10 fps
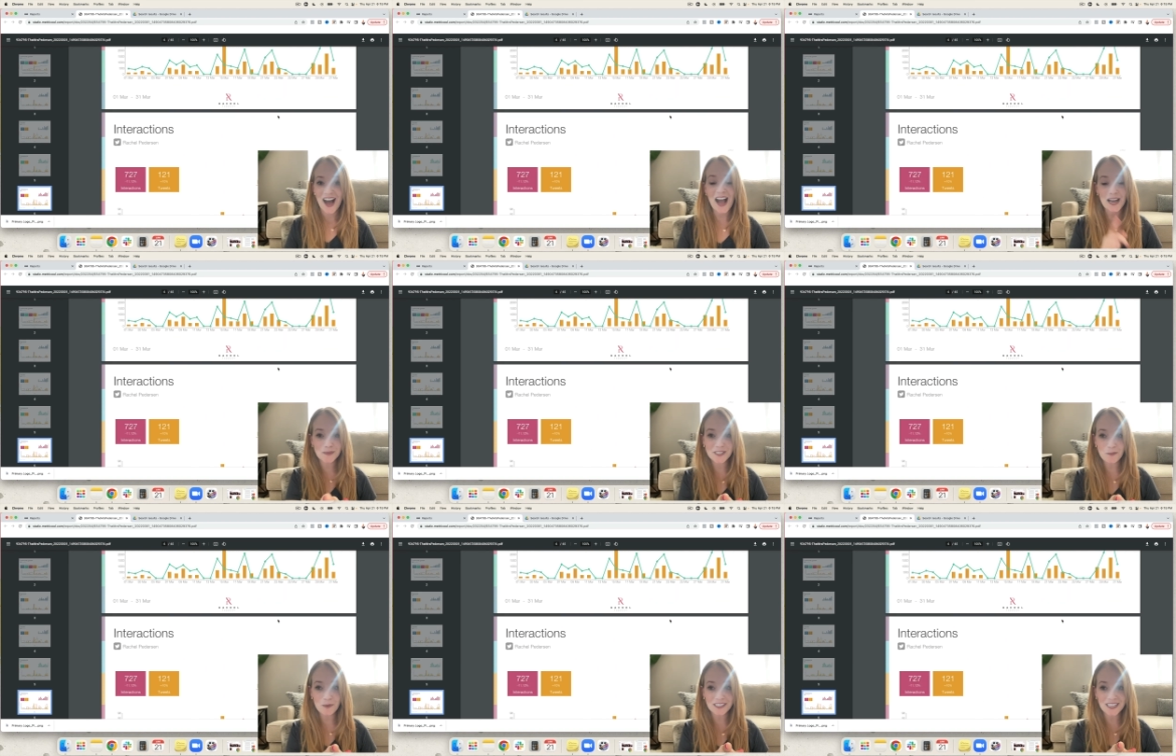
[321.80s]
I'm
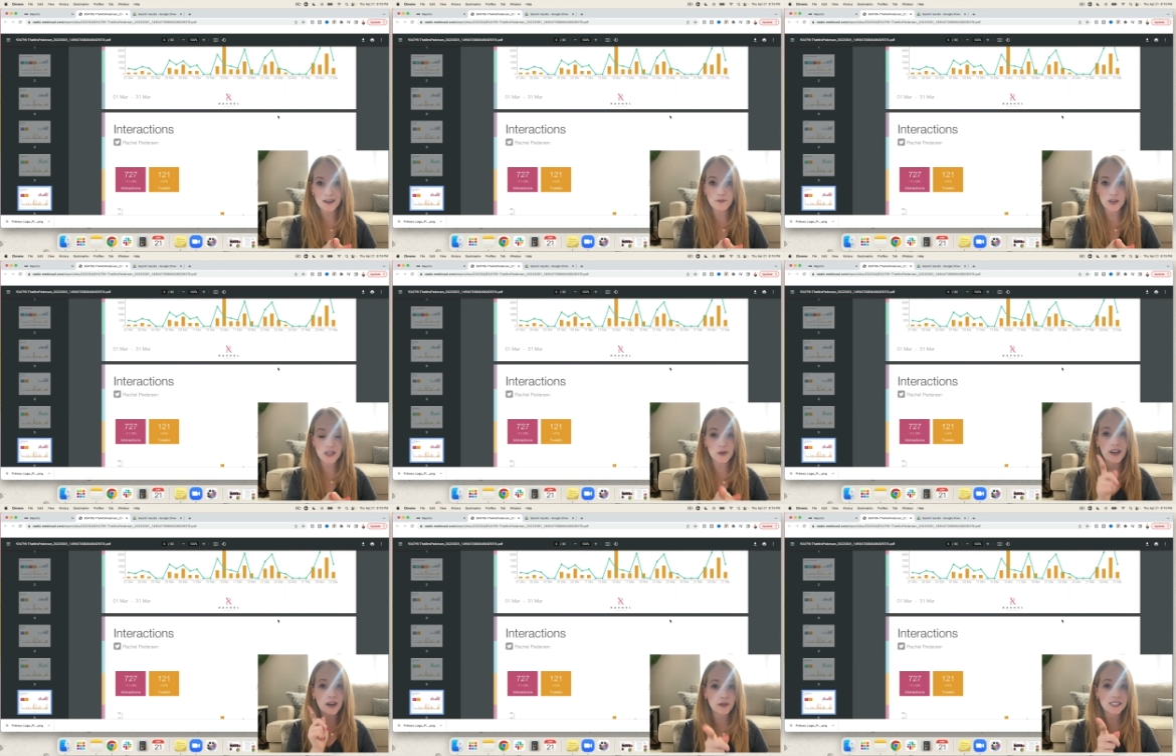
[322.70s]
super excited for you,
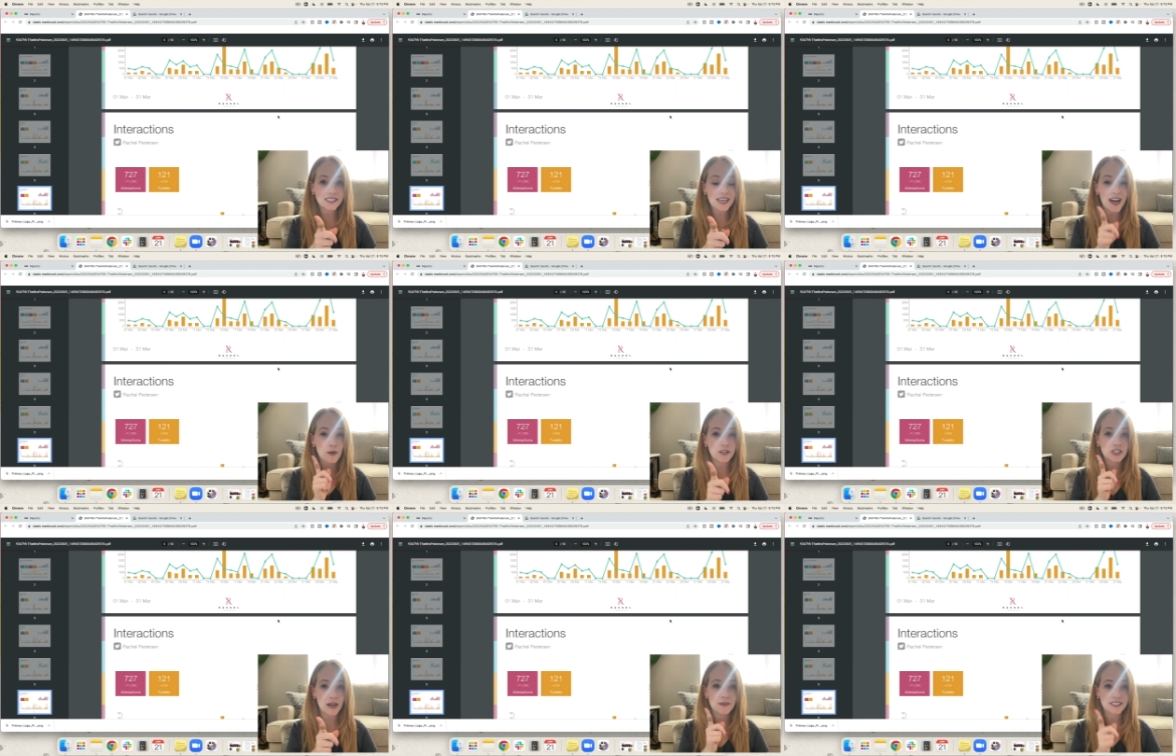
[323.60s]
and I want to see how much
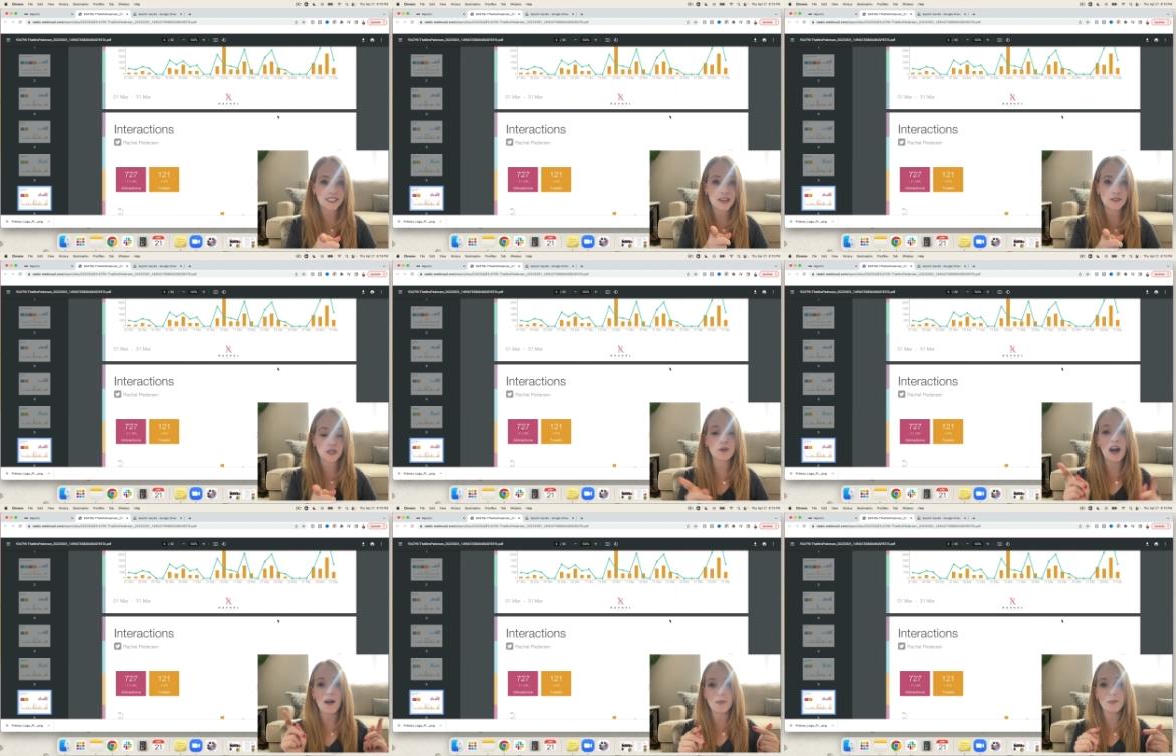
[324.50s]
time this saves you.
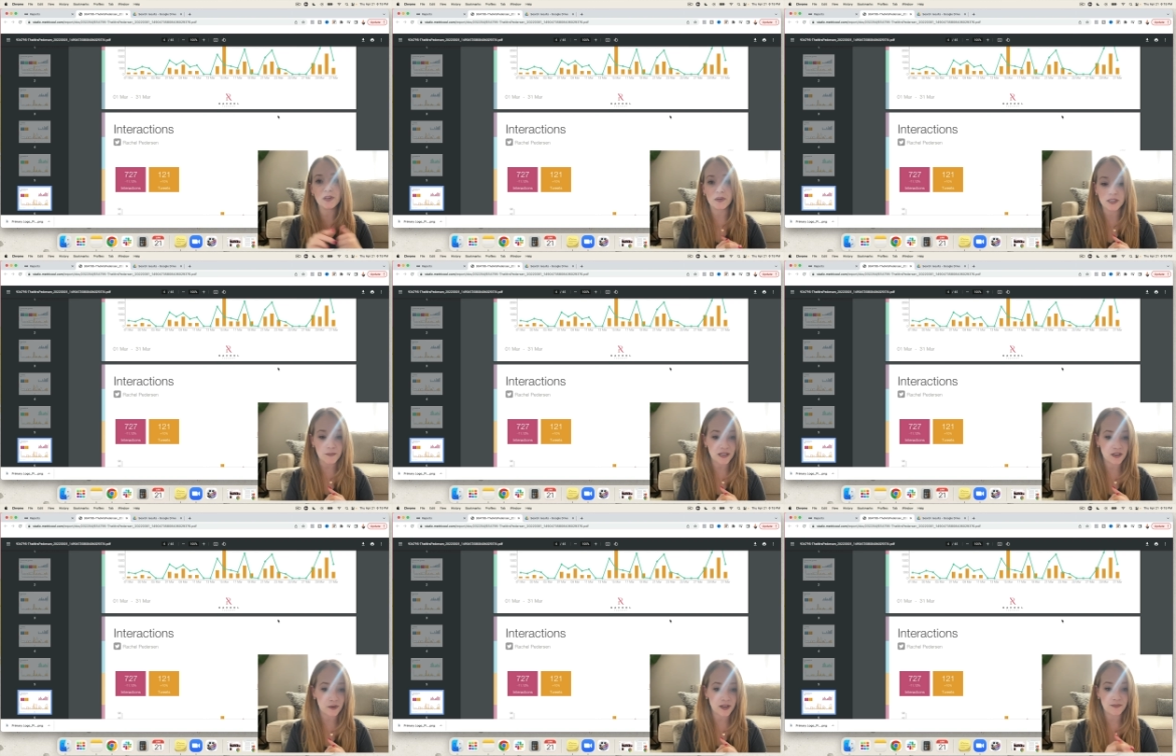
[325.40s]
Comment below and let me
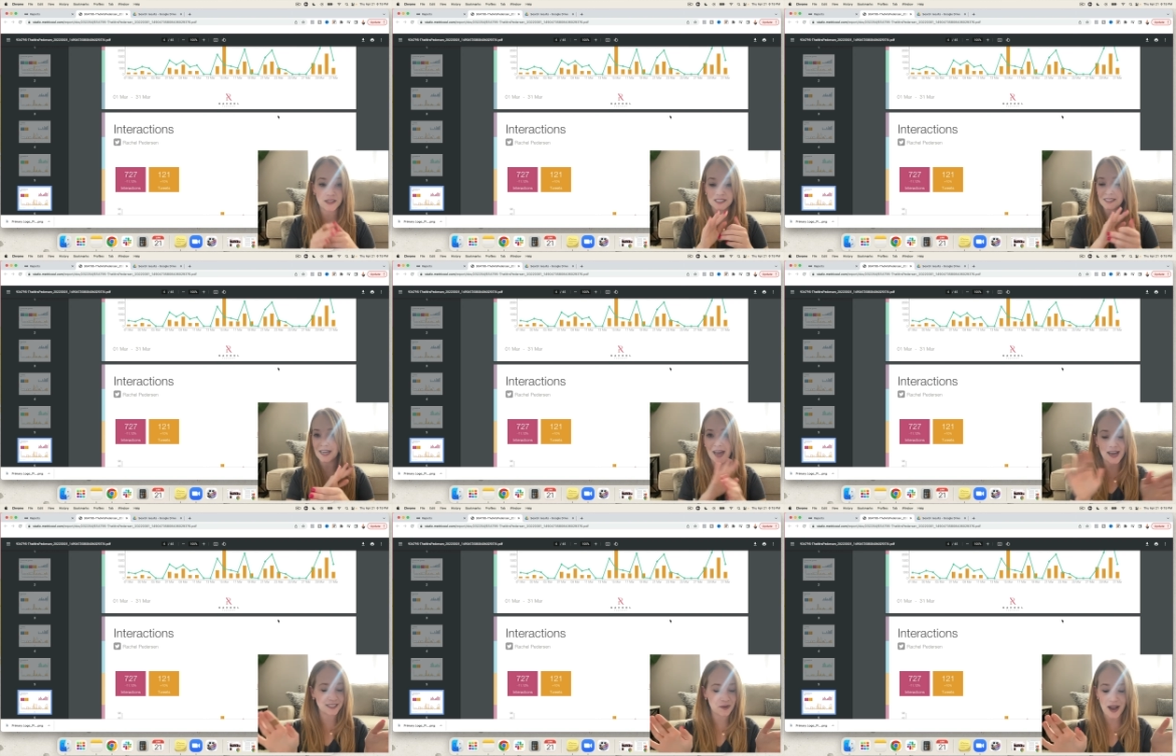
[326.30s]
know if this
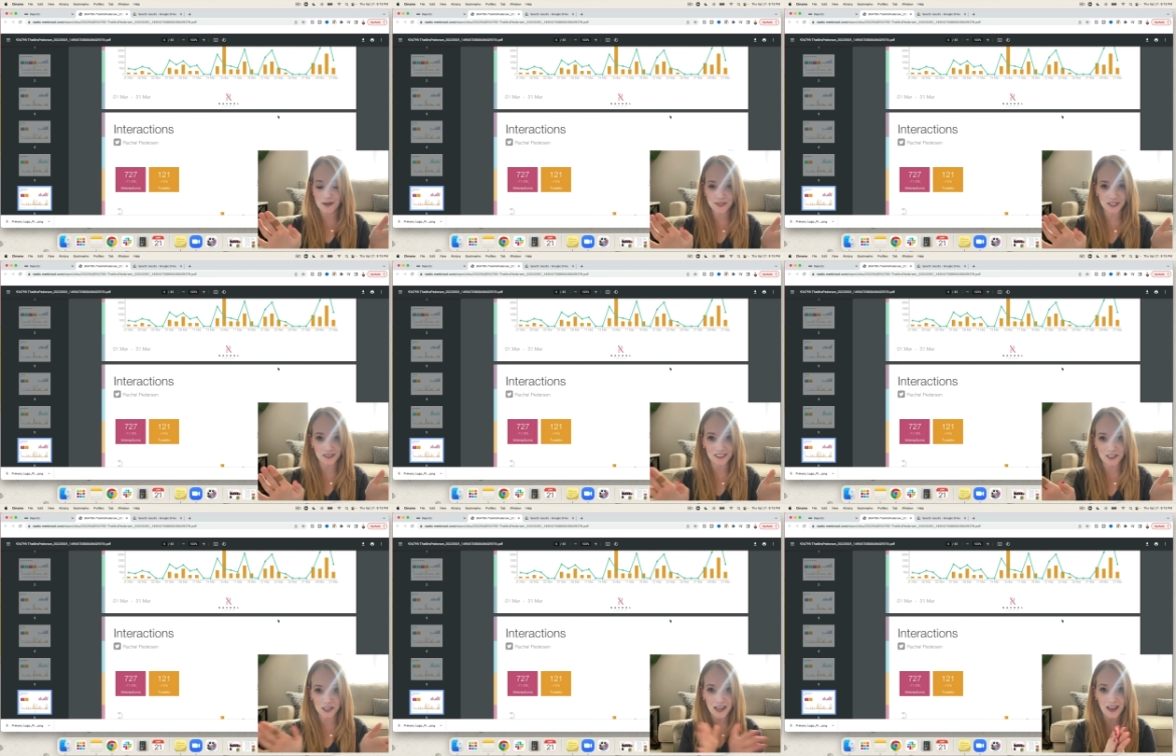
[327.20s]
has you absolutely
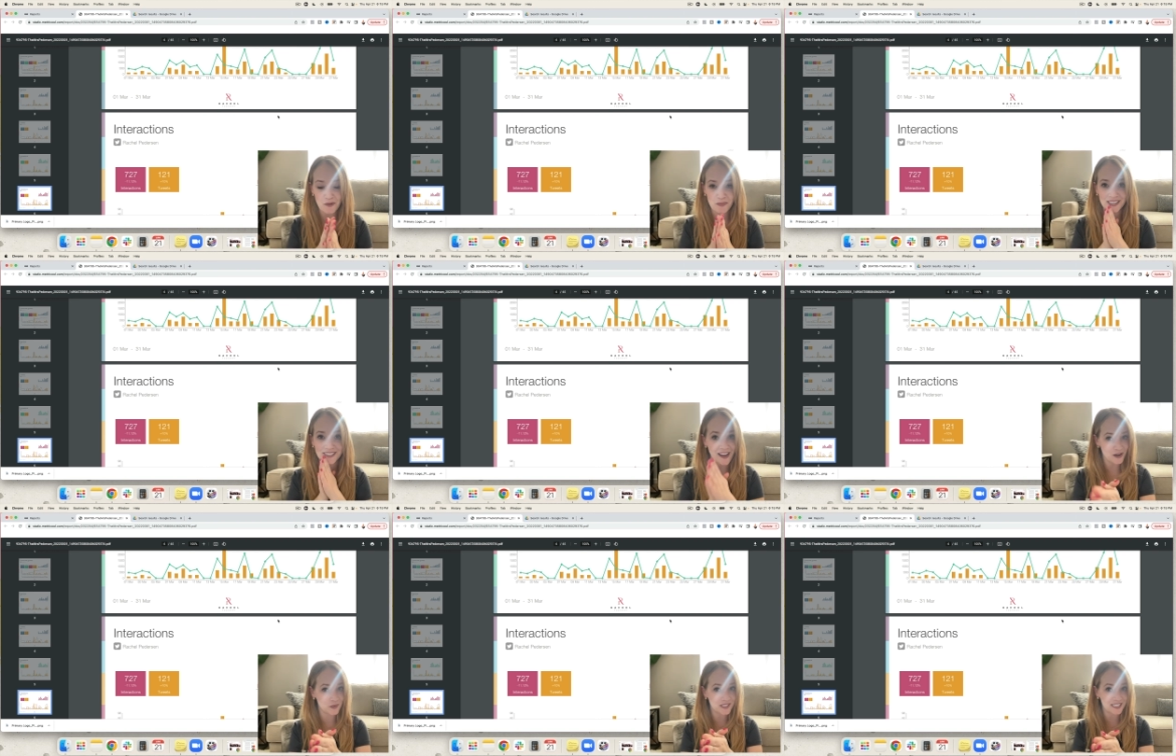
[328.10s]
nerding out, because I
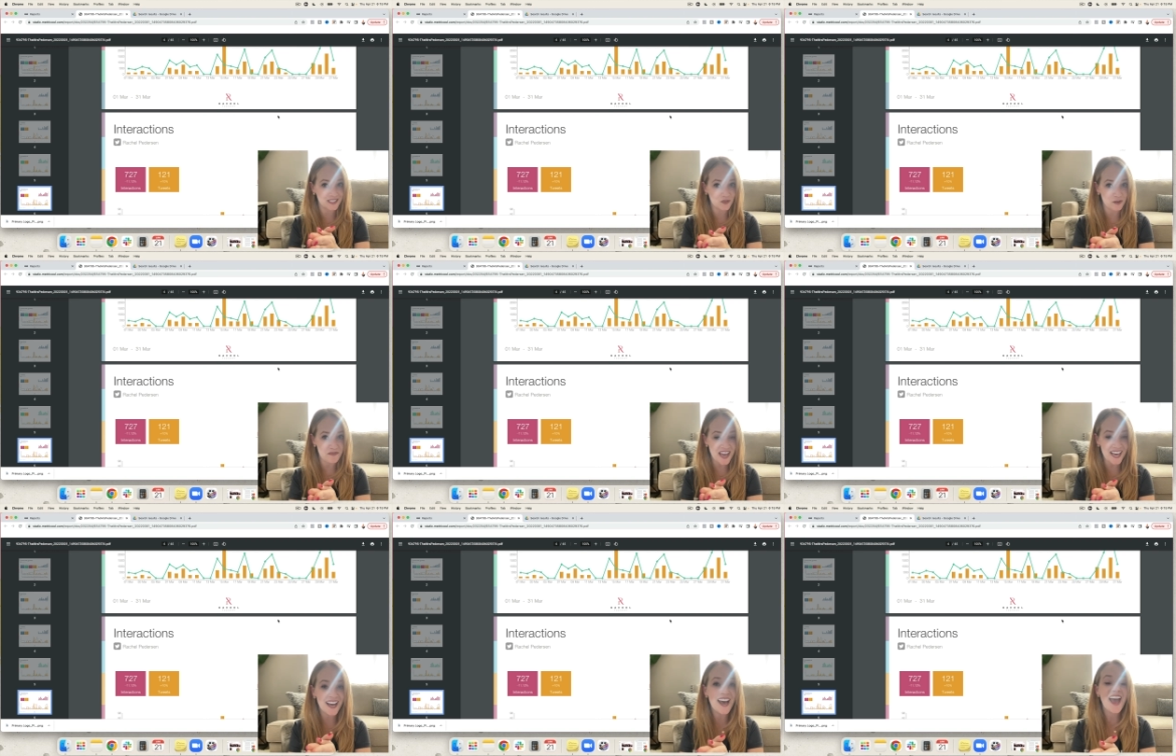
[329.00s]
know it does for me.